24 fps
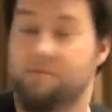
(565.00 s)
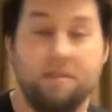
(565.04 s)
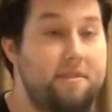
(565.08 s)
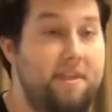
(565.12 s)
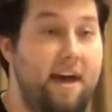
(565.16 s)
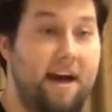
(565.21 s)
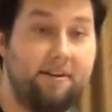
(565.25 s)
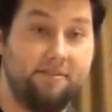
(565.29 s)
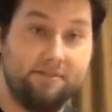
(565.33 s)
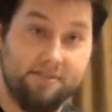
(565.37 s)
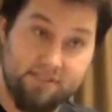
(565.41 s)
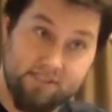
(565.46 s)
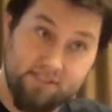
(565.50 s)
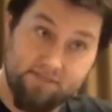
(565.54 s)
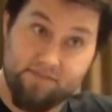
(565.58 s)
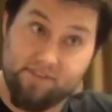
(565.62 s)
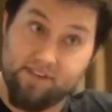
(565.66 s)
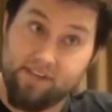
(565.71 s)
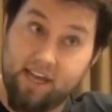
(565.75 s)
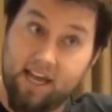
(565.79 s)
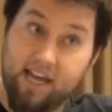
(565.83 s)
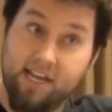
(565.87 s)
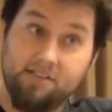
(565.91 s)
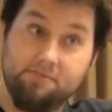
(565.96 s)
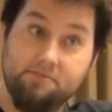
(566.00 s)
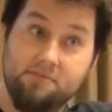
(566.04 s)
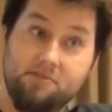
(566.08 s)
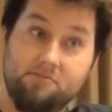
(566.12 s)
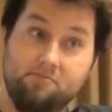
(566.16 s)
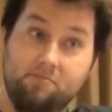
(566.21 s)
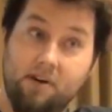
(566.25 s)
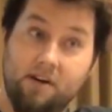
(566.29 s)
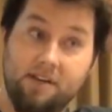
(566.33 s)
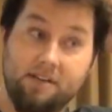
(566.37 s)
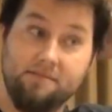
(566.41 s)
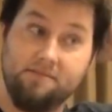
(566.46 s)
thousands of engagements,
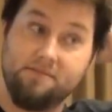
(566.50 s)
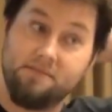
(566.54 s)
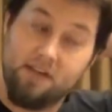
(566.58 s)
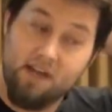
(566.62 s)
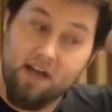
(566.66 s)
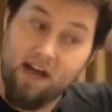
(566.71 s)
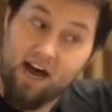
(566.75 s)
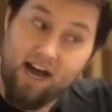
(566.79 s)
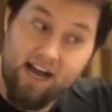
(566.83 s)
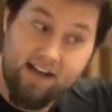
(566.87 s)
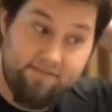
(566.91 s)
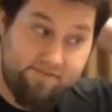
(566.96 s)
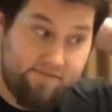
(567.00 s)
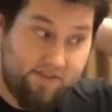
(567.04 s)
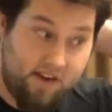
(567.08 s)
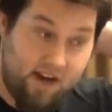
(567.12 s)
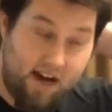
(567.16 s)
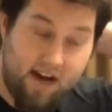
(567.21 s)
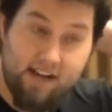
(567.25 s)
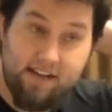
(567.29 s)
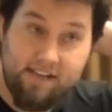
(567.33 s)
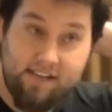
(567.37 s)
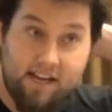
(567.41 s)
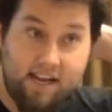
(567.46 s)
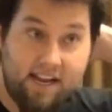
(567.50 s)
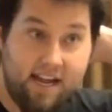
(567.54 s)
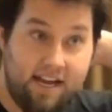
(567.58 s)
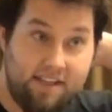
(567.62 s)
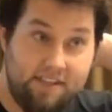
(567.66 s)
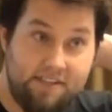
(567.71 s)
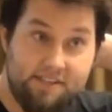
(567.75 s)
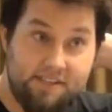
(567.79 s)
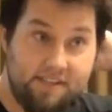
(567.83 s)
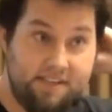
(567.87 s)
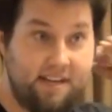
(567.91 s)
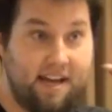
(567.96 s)
but I have not yet
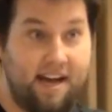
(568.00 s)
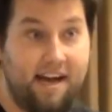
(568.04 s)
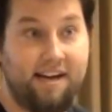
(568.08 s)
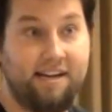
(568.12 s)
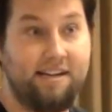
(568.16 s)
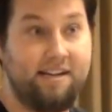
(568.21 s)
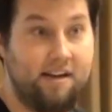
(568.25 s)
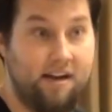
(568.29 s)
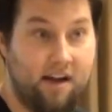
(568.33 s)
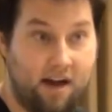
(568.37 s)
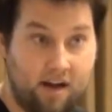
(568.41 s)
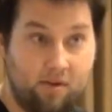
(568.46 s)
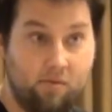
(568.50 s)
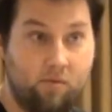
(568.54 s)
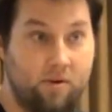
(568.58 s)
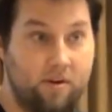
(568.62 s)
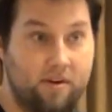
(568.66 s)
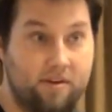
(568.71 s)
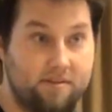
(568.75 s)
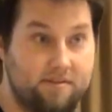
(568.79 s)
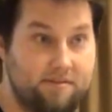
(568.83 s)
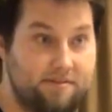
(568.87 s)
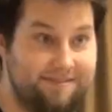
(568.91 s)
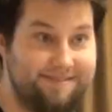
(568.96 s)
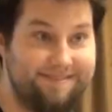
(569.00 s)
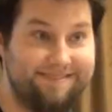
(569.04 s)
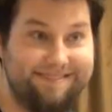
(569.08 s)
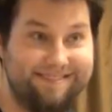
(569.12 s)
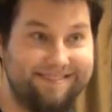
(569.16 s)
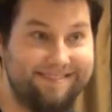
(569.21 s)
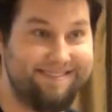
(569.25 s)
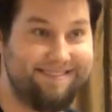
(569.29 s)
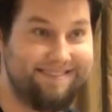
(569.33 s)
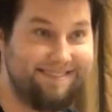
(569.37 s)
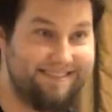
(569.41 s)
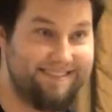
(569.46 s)
had this attack not work.
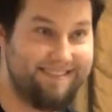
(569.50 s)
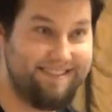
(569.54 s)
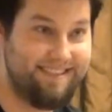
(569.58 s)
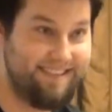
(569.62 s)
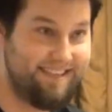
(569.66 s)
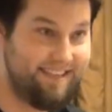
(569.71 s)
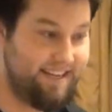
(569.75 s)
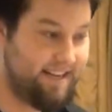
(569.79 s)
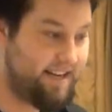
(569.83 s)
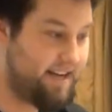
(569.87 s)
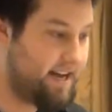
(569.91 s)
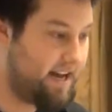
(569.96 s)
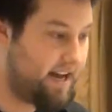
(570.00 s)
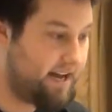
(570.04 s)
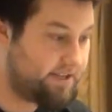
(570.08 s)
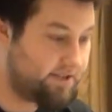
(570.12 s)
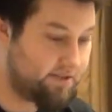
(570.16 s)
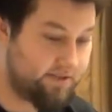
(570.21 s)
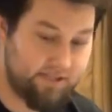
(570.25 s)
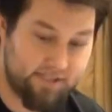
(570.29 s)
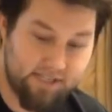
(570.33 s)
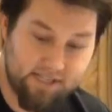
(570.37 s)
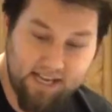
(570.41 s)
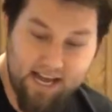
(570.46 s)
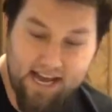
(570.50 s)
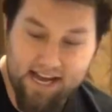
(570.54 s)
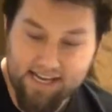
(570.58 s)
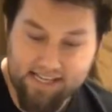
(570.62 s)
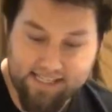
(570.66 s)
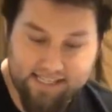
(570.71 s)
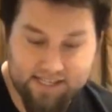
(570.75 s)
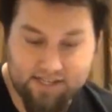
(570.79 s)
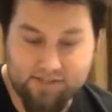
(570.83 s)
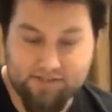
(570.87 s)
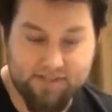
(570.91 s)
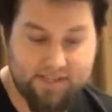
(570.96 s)
So this attack
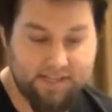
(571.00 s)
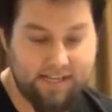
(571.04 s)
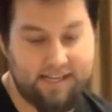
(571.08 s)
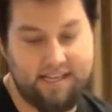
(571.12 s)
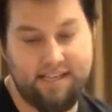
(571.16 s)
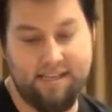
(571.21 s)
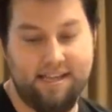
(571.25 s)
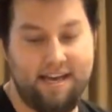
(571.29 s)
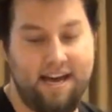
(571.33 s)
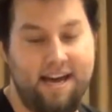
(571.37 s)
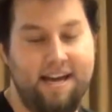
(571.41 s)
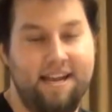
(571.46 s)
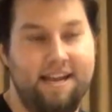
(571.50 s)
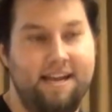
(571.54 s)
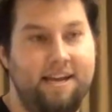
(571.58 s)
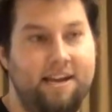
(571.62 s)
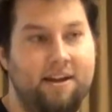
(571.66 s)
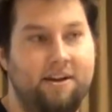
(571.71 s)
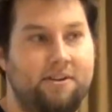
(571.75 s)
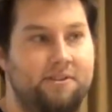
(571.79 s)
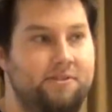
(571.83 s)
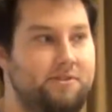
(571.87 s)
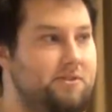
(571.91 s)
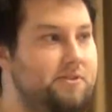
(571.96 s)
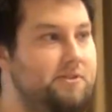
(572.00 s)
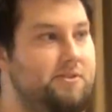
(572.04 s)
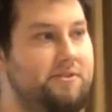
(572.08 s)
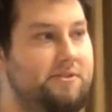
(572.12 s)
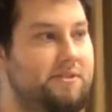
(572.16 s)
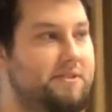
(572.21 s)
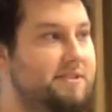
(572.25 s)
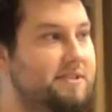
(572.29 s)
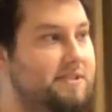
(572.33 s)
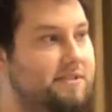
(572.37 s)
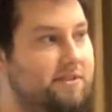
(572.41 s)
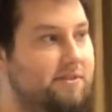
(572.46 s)
is interesting in that it also
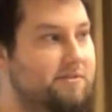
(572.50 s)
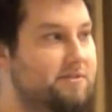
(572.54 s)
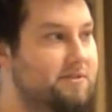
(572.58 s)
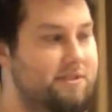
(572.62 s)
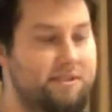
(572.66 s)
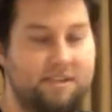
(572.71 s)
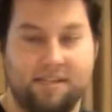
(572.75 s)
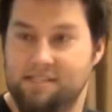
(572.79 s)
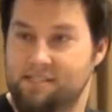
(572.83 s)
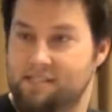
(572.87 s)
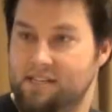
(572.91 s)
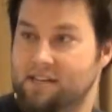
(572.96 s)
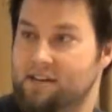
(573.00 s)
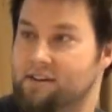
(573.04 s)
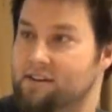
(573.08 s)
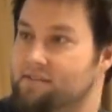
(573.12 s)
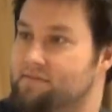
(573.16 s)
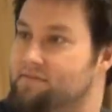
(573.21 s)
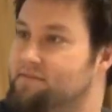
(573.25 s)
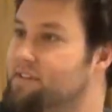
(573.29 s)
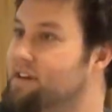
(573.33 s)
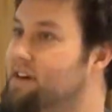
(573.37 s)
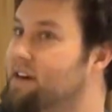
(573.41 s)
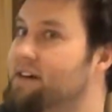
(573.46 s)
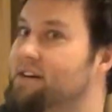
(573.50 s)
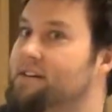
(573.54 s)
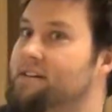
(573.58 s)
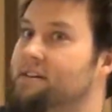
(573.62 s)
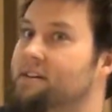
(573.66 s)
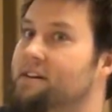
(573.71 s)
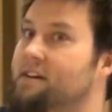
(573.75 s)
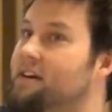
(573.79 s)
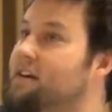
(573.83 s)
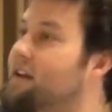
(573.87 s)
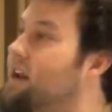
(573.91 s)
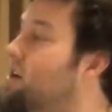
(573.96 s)
uses a social engineering flare.
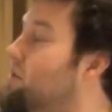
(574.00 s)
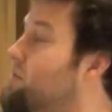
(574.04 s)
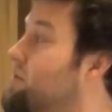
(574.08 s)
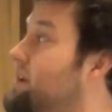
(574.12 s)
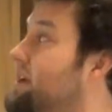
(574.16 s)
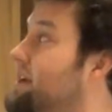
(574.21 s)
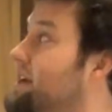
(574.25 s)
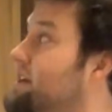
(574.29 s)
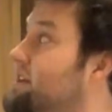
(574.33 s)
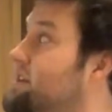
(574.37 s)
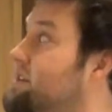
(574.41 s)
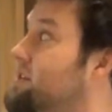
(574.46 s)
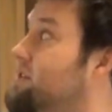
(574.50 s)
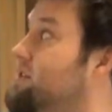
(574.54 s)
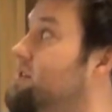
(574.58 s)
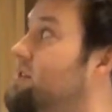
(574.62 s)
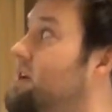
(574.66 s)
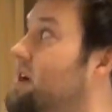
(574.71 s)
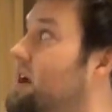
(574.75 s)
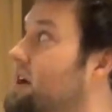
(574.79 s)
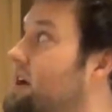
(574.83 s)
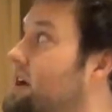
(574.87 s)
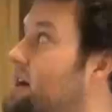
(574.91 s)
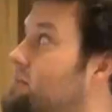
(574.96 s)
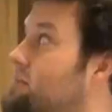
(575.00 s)
I don't want to get too caught